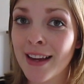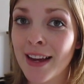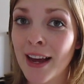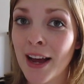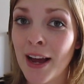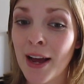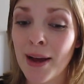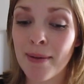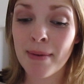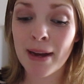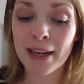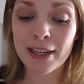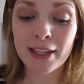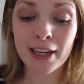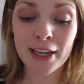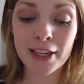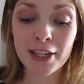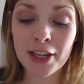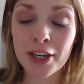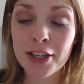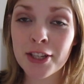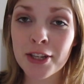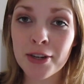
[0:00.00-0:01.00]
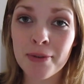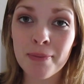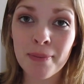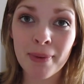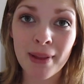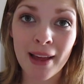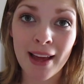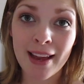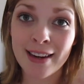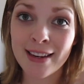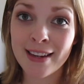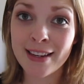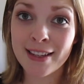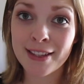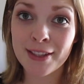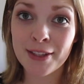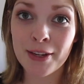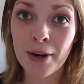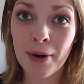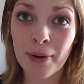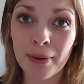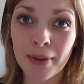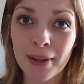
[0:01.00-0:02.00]
a digestion blend is
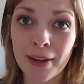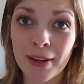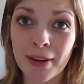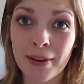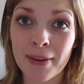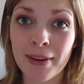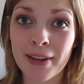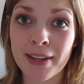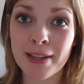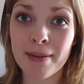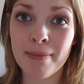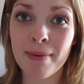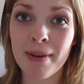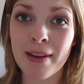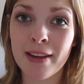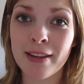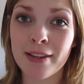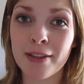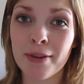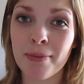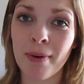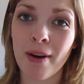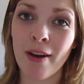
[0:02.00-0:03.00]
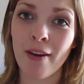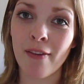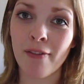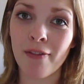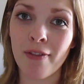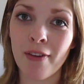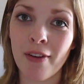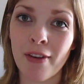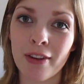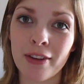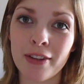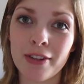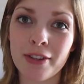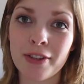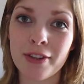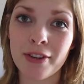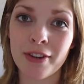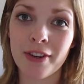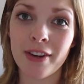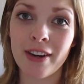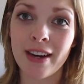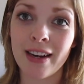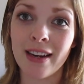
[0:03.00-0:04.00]
totally going to be super helpful
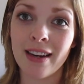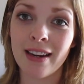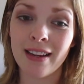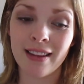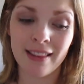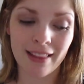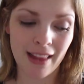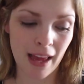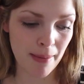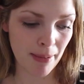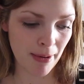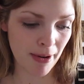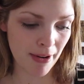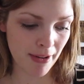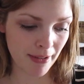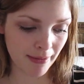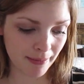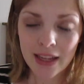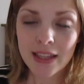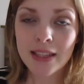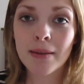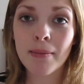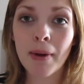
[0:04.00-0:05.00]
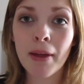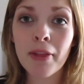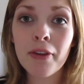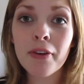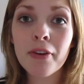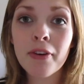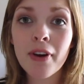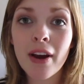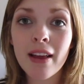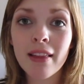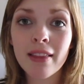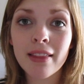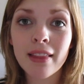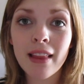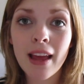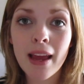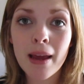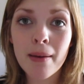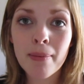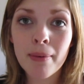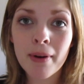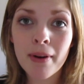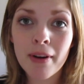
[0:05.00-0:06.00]
during labor. Some other great
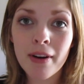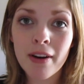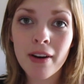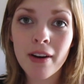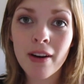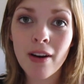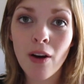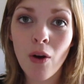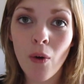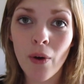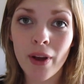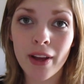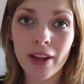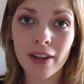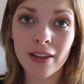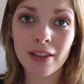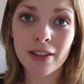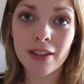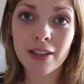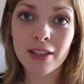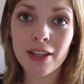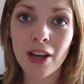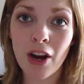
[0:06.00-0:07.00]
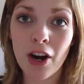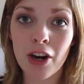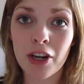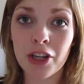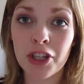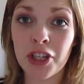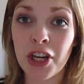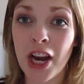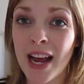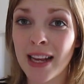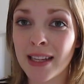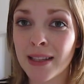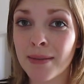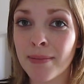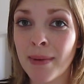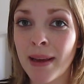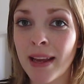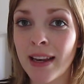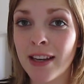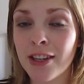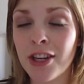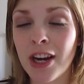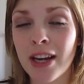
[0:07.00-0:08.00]
labor oils are
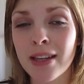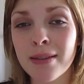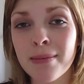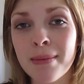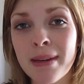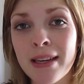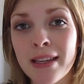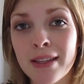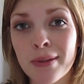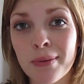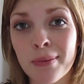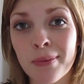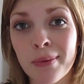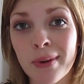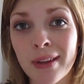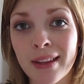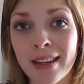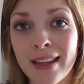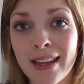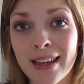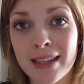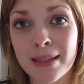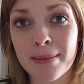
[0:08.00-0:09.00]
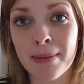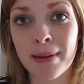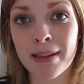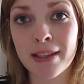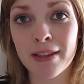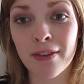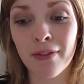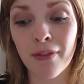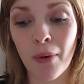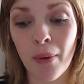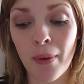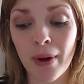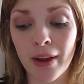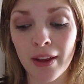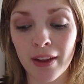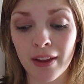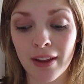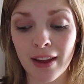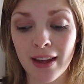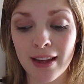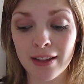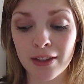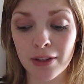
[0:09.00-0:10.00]
jasmine. Jasmine is a really expensive
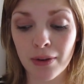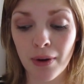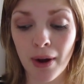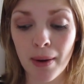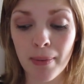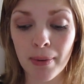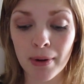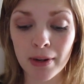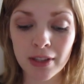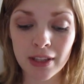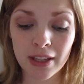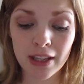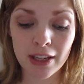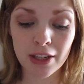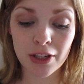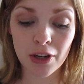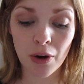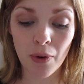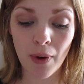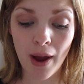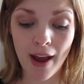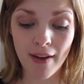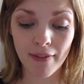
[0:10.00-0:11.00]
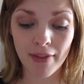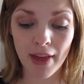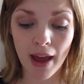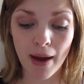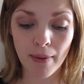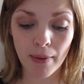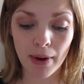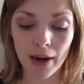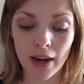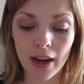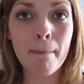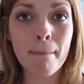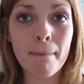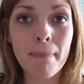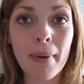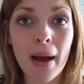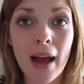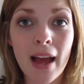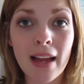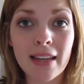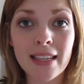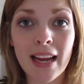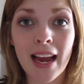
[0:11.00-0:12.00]
oil, and so I personally don't have that one,
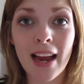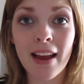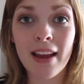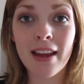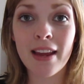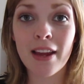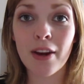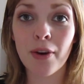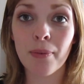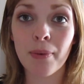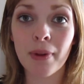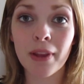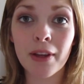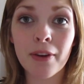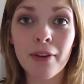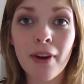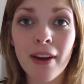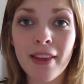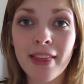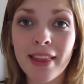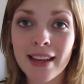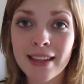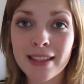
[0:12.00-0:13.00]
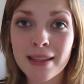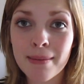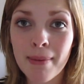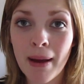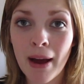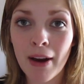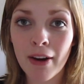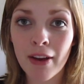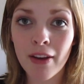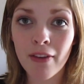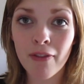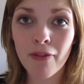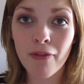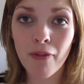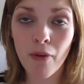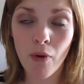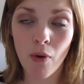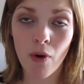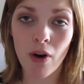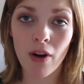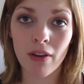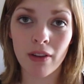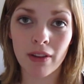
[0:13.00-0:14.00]
but I hear really great things about it
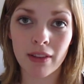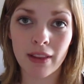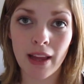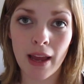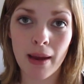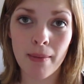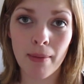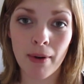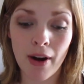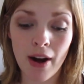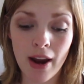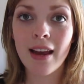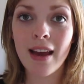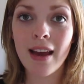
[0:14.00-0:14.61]
for labor.